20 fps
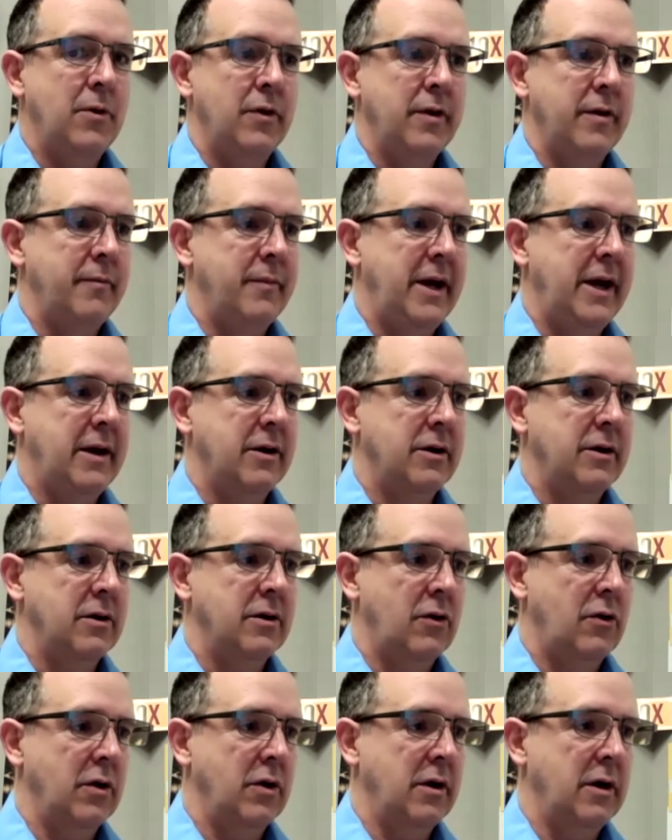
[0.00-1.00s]
that matter
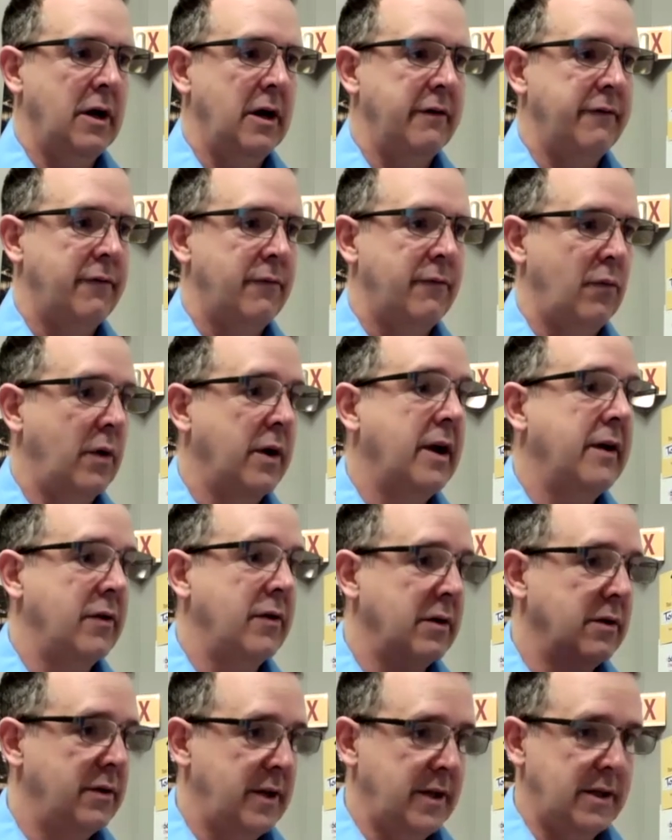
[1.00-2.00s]
or enough
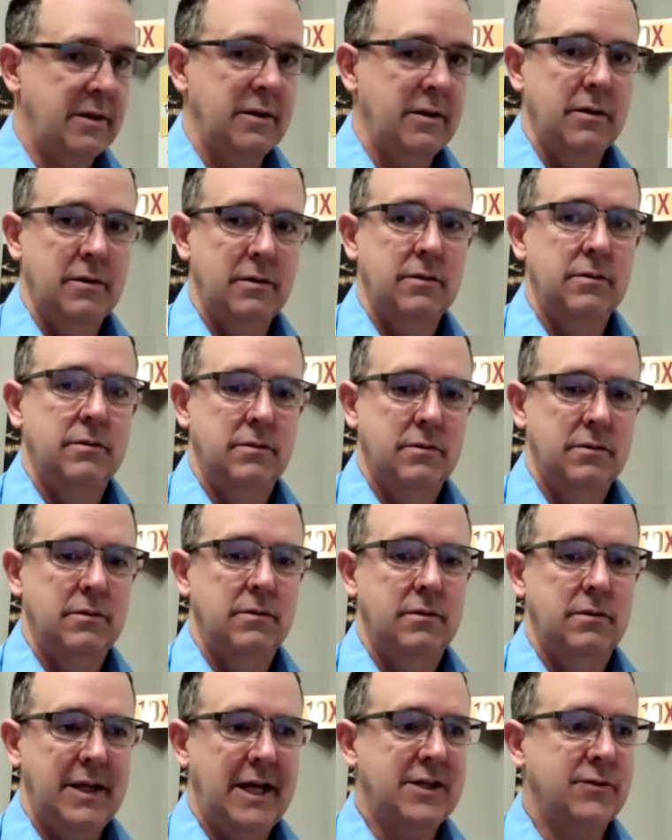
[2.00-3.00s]
whatever
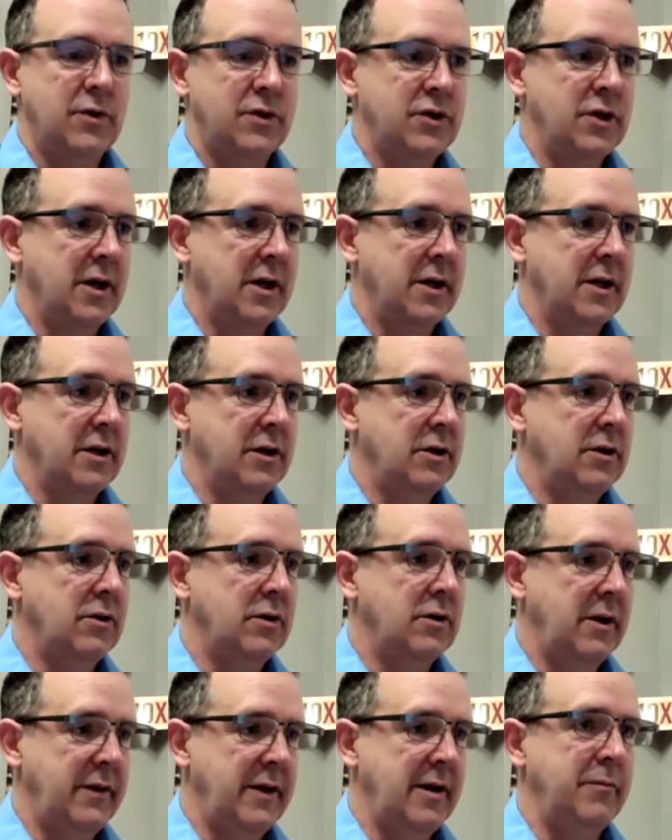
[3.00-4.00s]
that's what you're going to do
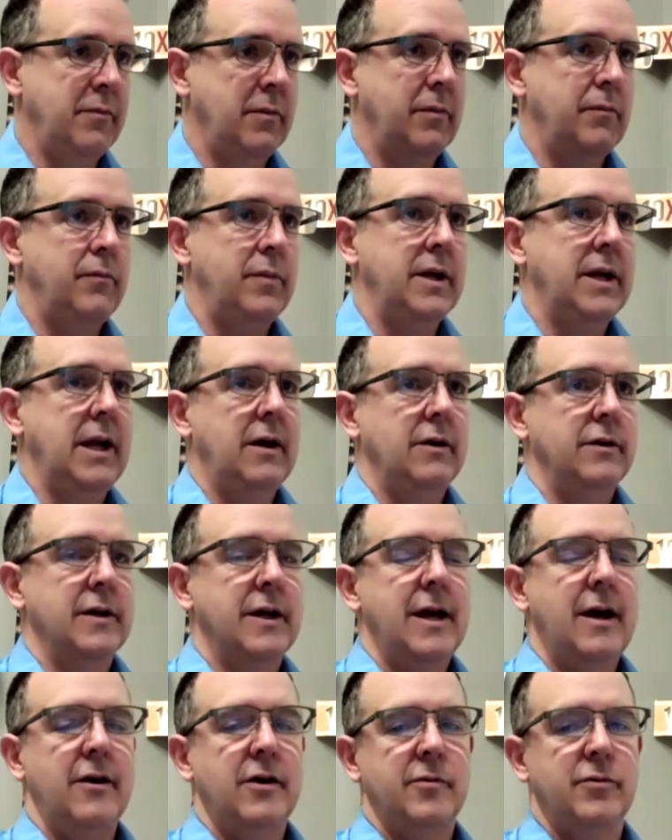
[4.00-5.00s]
and then being held
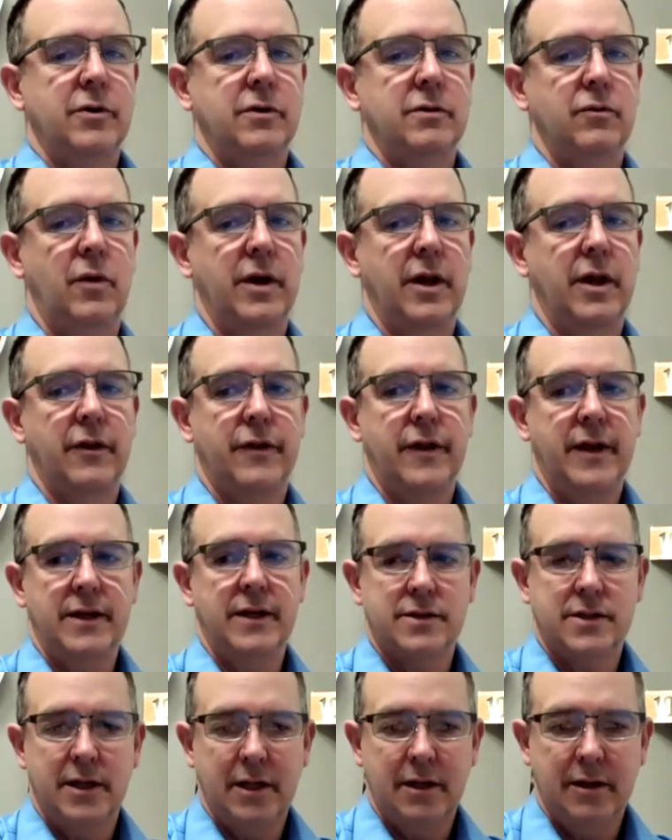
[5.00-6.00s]
accountable. One of the things
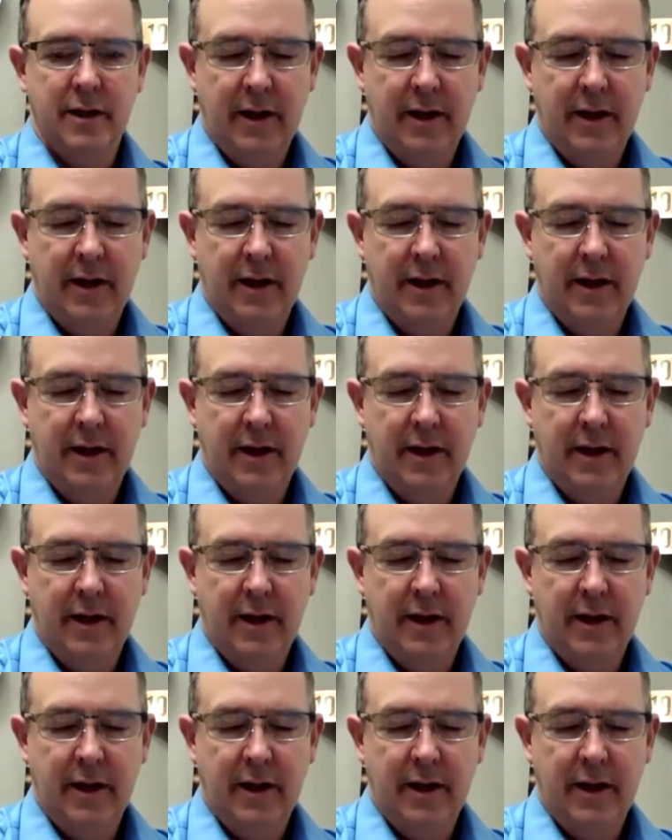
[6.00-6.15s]
that